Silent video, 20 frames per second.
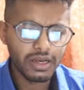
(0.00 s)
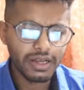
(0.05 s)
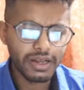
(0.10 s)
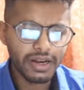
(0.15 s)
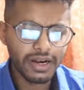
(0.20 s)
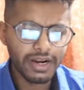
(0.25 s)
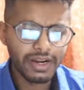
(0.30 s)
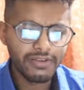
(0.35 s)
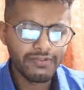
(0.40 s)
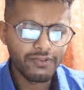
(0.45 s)

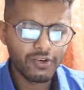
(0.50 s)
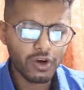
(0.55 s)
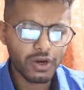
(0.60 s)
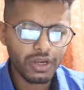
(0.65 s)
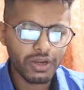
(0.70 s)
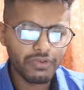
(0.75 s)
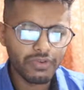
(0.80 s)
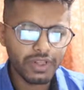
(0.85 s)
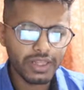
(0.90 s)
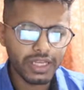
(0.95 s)
Rediff
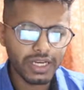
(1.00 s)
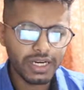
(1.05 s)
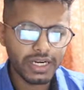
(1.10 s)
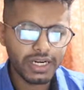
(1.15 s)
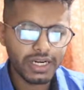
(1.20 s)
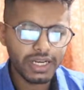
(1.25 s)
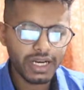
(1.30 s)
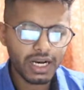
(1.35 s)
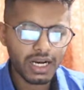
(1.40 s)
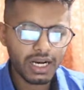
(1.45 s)
talking with
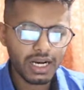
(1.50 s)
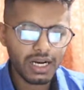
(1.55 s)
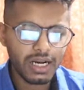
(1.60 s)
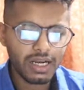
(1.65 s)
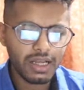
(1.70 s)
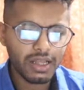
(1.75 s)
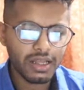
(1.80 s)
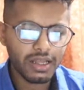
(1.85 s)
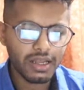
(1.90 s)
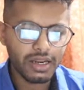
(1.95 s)

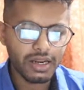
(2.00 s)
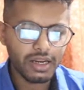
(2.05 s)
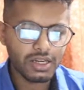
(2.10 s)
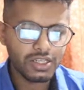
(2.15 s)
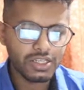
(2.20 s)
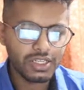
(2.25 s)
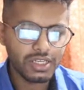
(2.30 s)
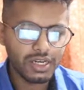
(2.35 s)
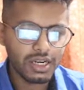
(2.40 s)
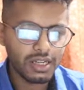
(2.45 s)
India,
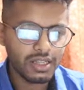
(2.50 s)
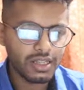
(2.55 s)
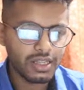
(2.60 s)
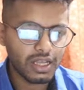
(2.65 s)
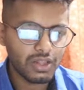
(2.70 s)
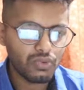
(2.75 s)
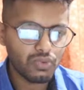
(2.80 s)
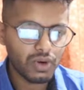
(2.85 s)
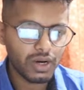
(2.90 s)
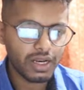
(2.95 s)
Russian,
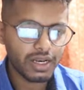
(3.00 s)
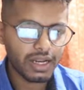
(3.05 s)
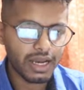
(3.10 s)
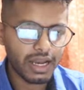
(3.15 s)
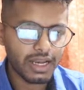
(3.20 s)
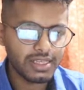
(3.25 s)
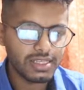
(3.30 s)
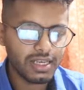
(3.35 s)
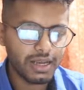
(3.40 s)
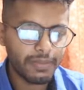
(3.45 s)
that one
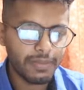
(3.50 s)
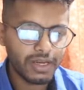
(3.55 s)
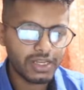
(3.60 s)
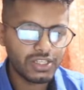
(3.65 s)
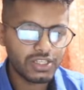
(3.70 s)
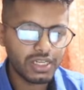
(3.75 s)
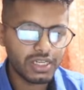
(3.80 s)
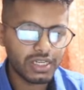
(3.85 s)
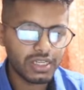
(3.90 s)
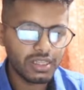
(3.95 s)
as I
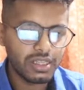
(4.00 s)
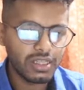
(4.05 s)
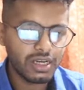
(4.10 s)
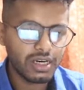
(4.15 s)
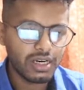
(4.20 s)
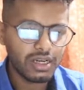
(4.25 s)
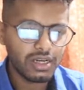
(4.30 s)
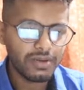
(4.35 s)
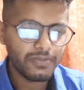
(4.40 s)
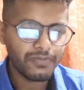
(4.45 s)
mentioned in
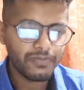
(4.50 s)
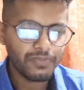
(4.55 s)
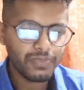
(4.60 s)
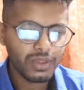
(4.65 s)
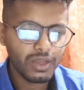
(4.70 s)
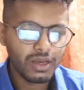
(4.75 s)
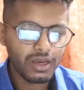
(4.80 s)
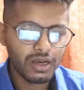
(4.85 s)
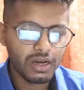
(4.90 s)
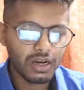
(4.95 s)
the
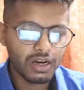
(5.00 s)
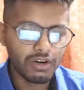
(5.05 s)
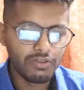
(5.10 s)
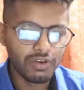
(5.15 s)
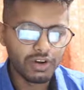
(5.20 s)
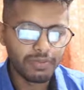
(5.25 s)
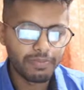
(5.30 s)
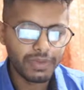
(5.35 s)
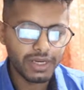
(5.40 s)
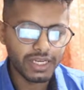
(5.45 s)

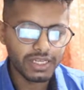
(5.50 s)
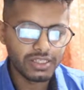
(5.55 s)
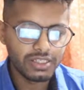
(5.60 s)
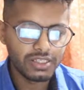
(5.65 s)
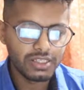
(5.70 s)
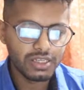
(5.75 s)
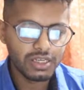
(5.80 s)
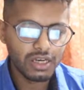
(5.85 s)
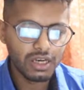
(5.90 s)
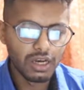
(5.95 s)
cover
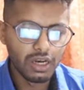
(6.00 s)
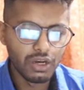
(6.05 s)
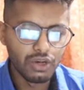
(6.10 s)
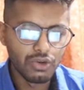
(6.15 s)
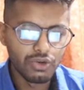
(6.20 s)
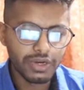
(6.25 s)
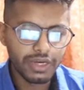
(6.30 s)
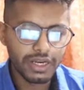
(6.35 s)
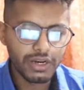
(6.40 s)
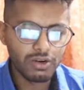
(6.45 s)
page.
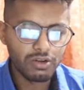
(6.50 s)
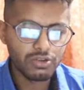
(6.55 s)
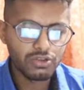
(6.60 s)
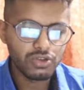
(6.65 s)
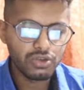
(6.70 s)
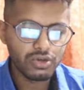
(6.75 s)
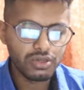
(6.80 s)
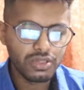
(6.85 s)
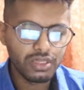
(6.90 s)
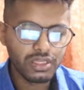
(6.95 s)
You can
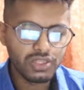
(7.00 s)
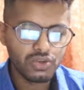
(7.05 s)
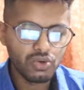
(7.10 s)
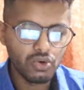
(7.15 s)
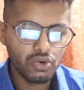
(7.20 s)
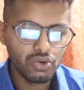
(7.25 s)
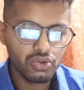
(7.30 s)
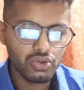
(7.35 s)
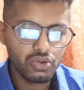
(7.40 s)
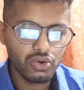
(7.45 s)
also just
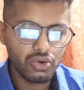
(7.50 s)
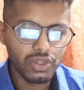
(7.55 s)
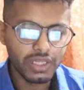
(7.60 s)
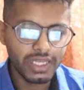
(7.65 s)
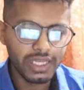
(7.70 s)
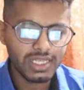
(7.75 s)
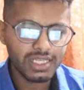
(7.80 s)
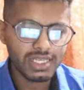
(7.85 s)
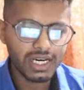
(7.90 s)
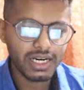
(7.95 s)
go through
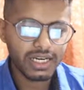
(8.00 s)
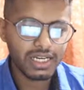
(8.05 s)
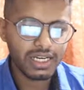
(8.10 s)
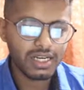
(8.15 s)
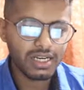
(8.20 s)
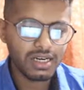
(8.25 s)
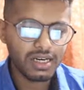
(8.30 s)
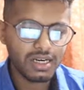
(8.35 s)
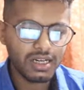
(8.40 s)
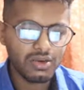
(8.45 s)
this
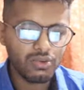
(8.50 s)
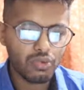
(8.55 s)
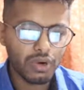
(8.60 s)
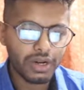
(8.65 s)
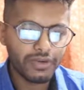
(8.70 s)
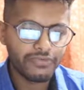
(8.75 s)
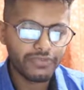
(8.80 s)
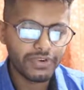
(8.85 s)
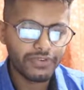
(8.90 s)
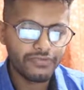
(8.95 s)
article,
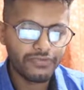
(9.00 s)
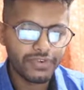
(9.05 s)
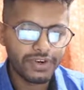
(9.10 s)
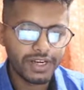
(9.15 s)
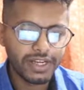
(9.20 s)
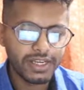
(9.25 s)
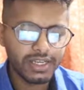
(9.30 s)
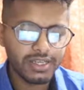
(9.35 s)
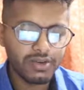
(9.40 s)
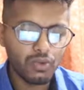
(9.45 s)

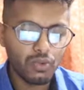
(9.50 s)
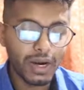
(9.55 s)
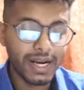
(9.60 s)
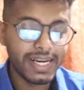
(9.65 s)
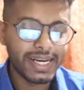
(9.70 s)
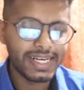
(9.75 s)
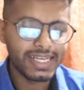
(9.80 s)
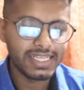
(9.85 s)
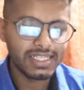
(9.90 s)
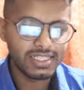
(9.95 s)

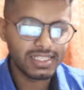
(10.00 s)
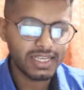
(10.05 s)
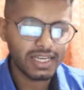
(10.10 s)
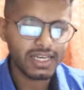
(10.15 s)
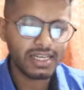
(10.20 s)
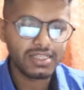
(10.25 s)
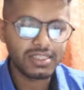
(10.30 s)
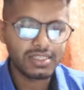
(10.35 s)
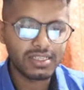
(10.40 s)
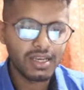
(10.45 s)

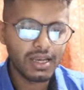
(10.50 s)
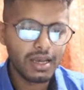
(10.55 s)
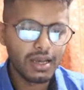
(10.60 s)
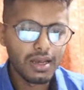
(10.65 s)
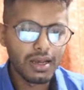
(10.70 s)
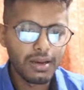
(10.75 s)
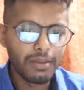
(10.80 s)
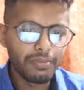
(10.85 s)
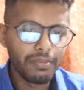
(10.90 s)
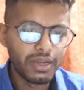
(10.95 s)

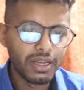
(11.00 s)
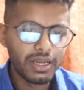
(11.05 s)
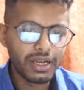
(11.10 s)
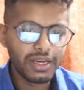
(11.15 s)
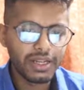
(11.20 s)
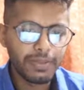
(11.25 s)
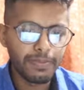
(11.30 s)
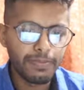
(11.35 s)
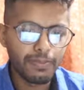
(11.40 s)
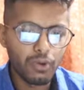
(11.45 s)
186 billion
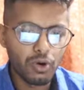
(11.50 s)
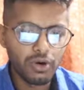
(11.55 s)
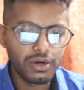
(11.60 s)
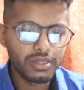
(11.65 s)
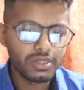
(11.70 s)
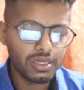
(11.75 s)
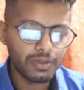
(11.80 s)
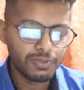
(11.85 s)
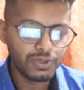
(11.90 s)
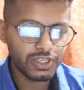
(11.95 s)
import
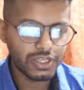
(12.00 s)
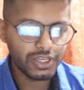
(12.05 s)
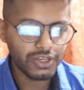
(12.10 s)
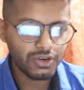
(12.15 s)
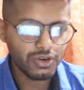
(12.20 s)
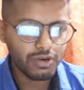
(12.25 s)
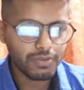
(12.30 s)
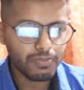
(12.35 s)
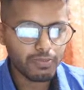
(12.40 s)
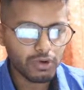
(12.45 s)

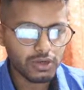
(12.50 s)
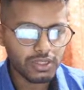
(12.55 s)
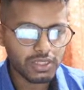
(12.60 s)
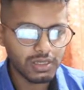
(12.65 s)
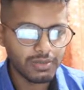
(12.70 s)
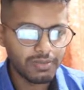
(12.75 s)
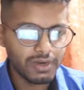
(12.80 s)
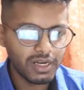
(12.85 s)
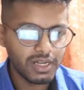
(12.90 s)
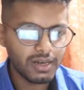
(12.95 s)
substitute
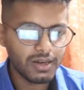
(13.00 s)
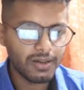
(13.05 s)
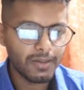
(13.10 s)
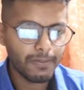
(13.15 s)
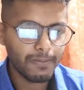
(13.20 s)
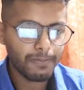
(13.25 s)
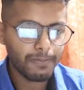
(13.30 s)
possible.